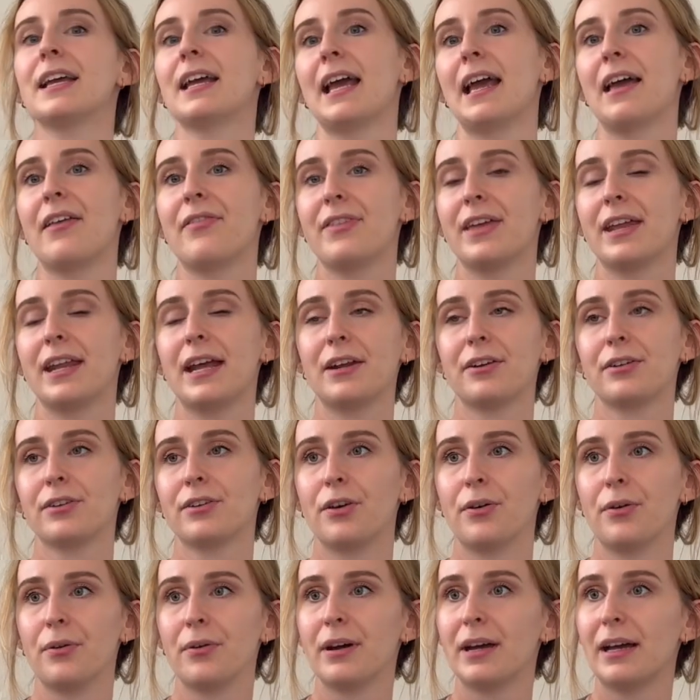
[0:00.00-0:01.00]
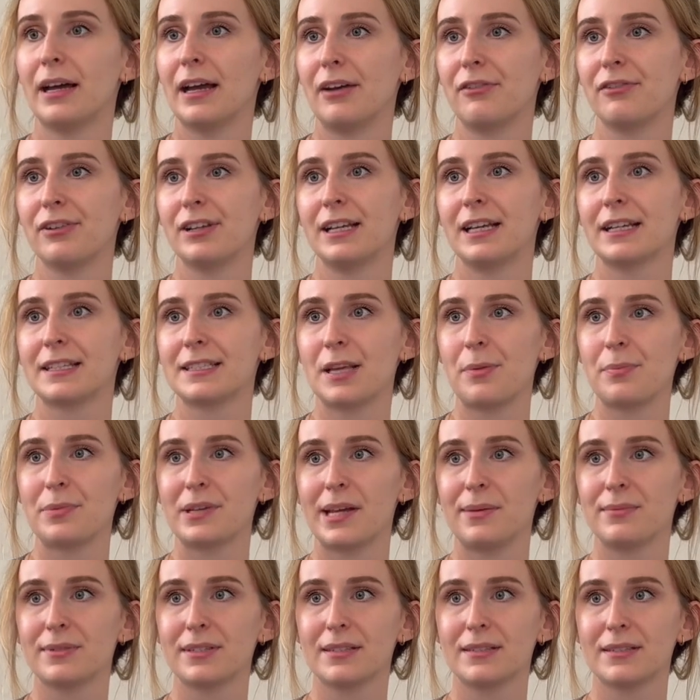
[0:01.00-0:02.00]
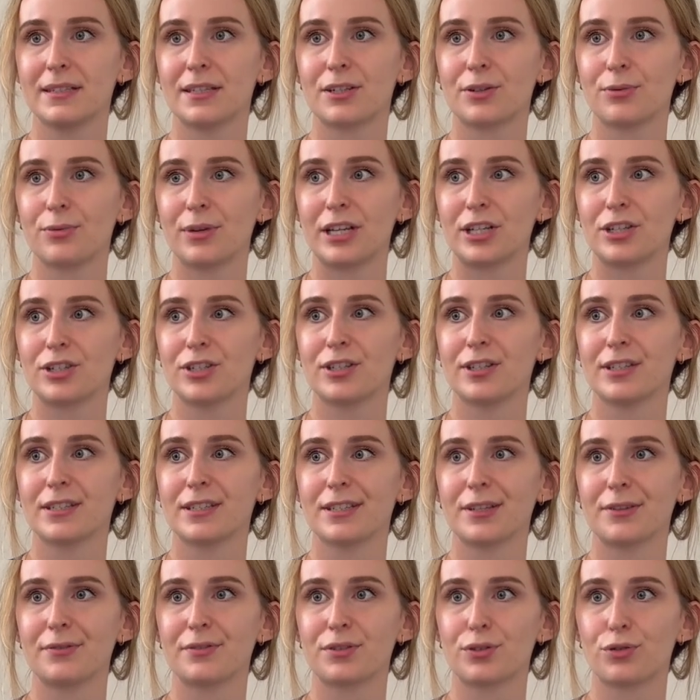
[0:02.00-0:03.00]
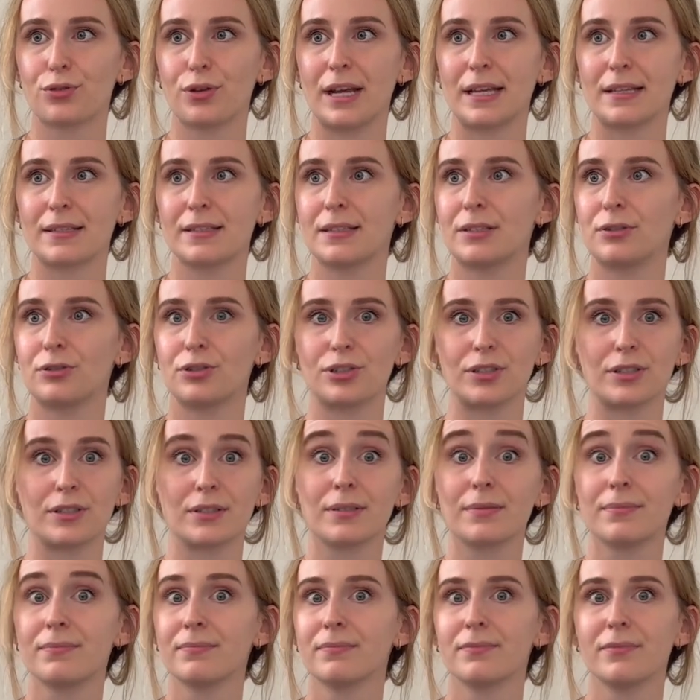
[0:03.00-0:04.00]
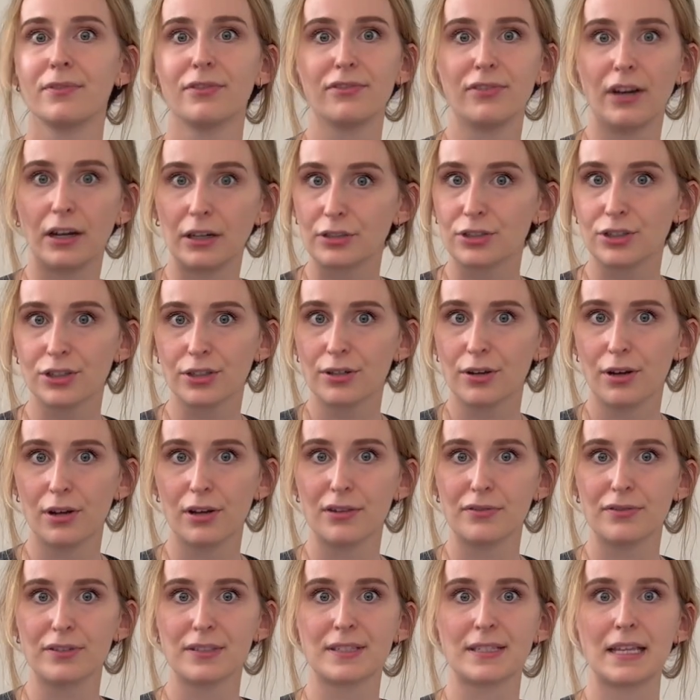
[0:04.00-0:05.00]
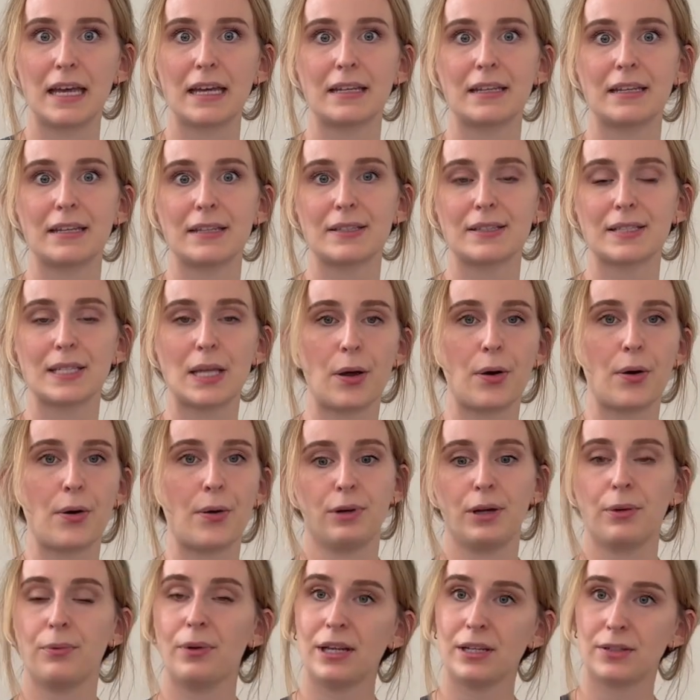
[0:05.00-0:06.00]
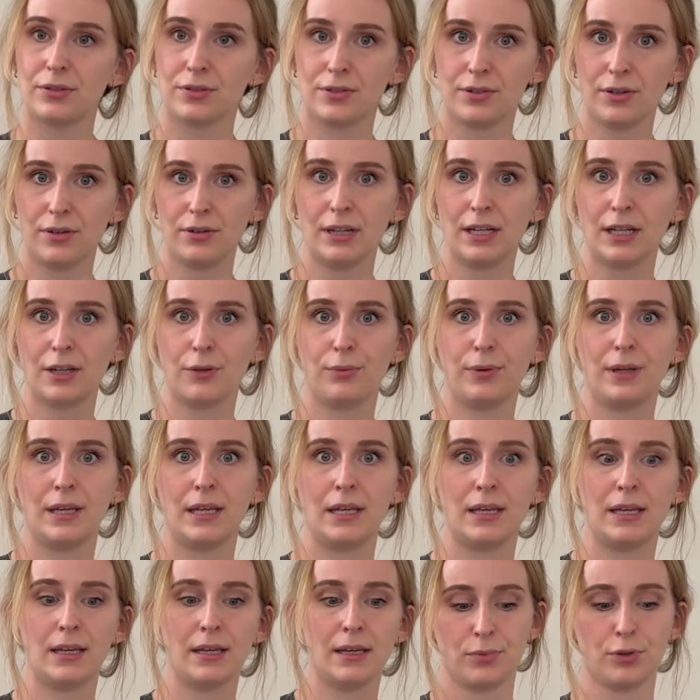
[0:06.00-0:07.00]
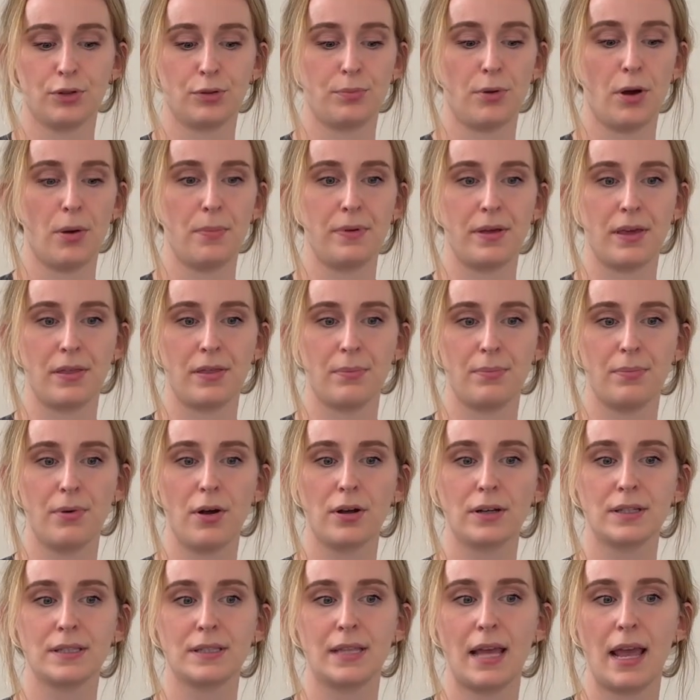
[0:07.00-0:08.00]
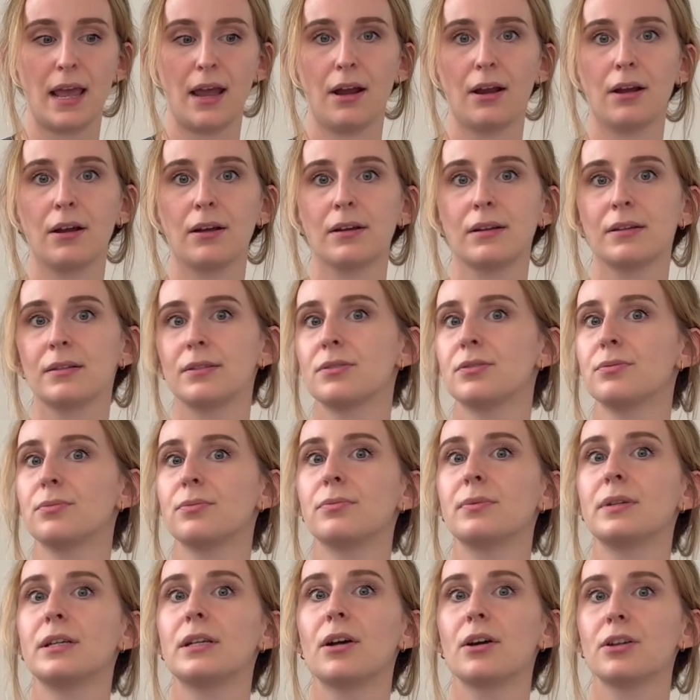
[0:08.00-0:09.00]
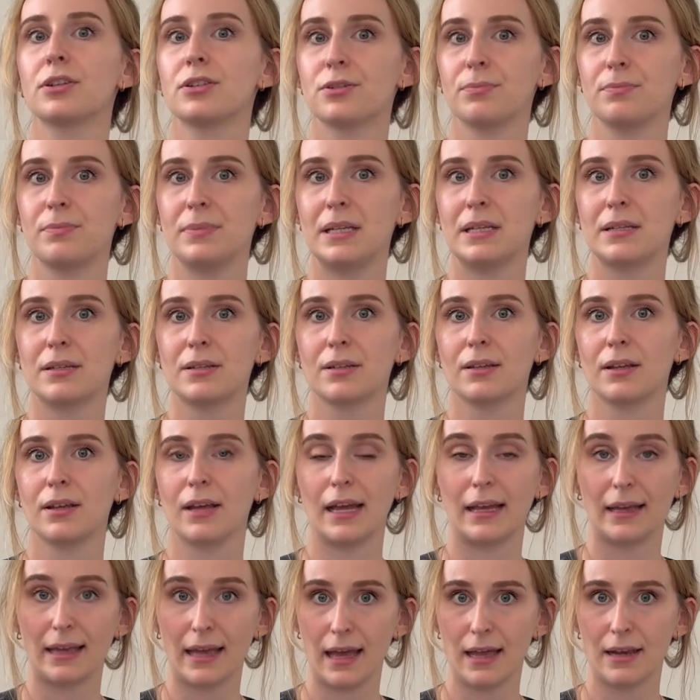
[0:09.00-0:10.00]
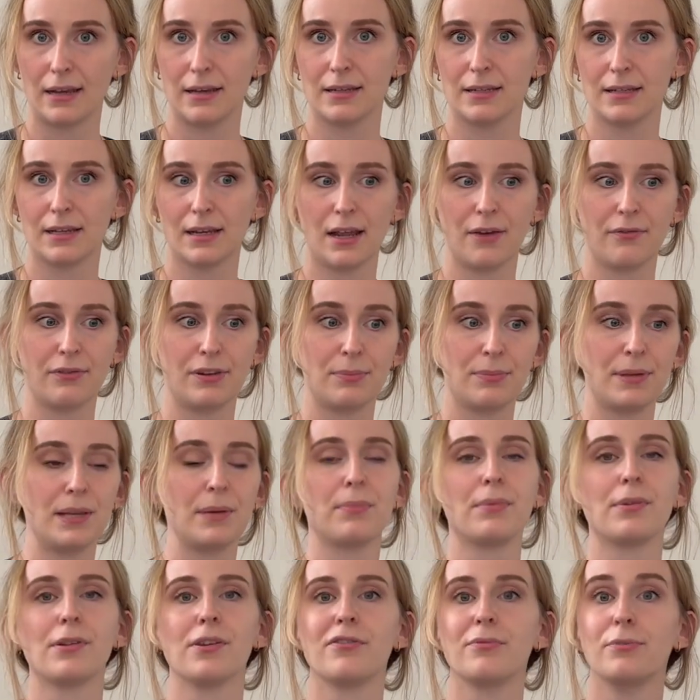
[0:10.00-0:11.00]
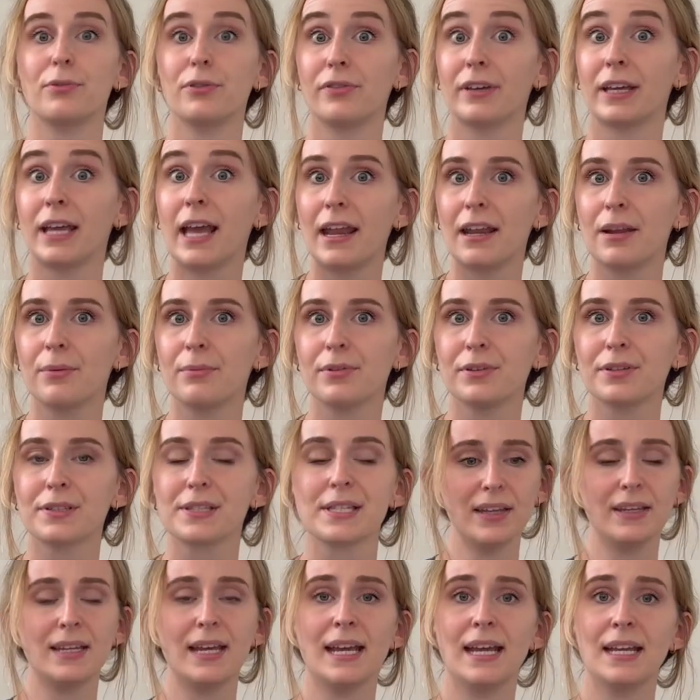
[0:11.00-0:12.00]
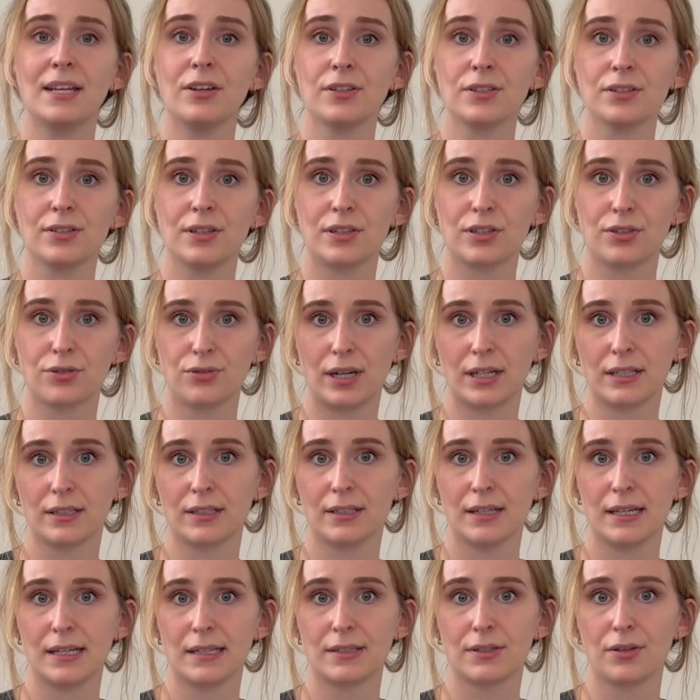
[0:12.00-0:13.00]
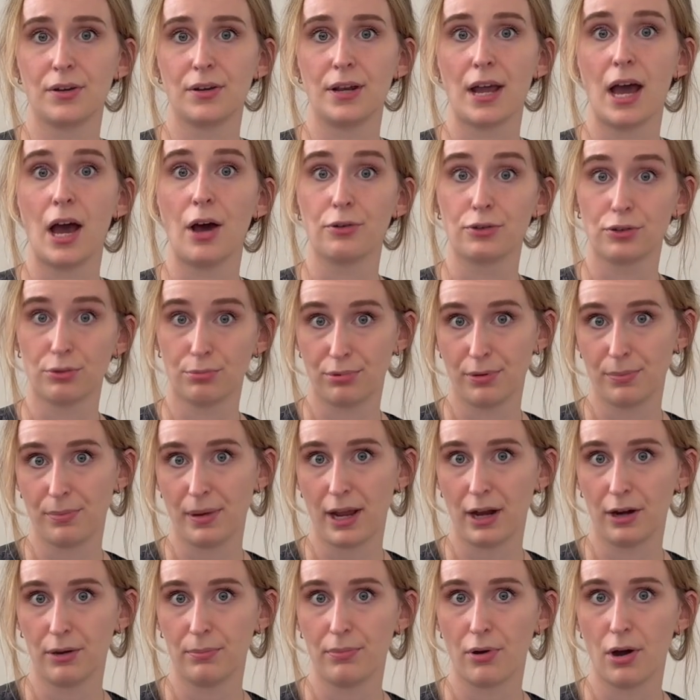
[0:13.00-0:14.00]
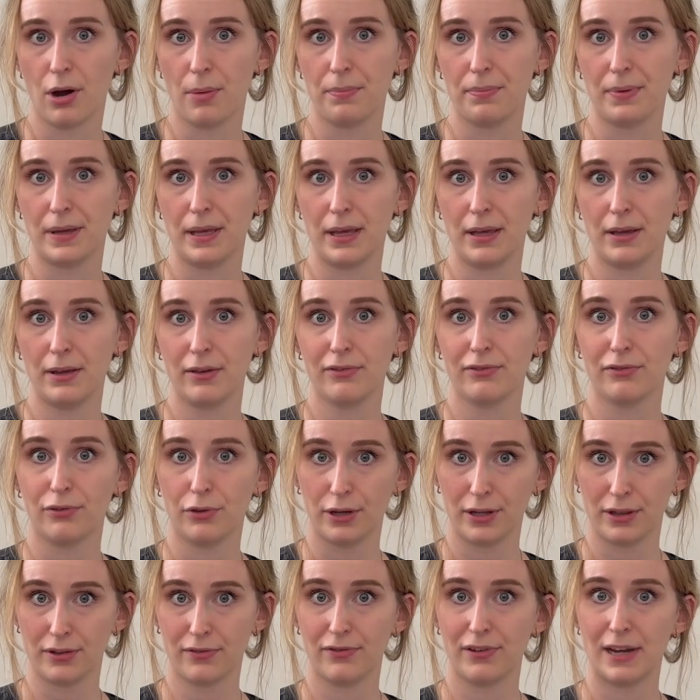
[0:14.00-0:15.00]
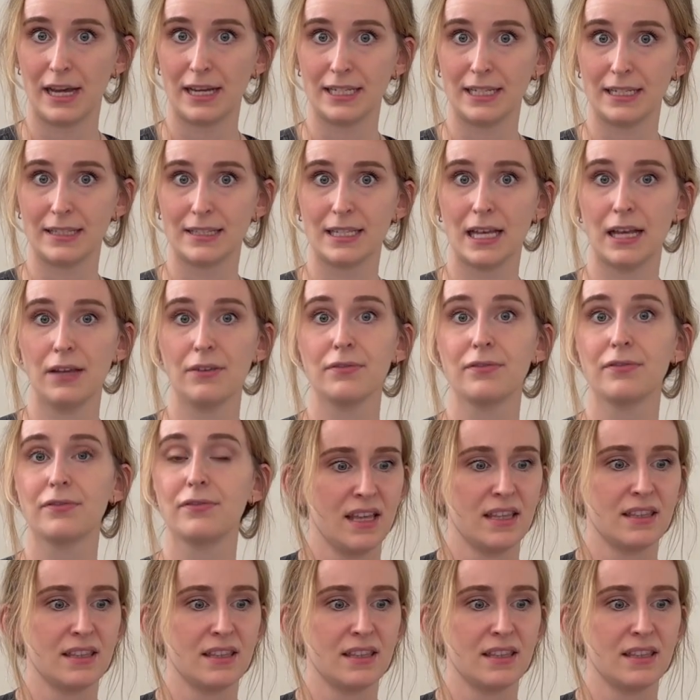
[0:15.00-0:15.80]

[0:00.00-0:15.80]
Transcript: And then I don't know, I feel like sometimes in situations of stress you just function all of a sudden. So we went to Zurich, we put Poppy in the box there. We got to meet again the lovely people of Moving Animals. They had also instructed us on how to prepare Poppy for the flight itself.